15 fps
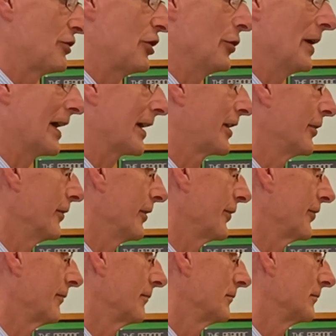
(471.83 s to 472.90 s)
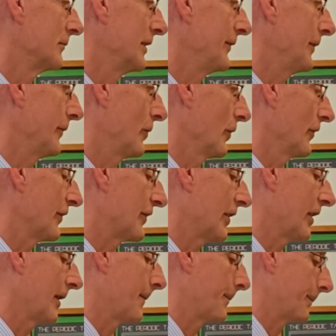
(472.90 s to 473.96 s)
two accurate, if you've got the
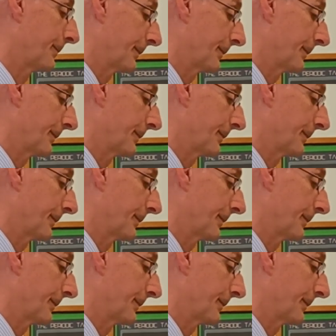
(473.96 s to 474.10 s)
time.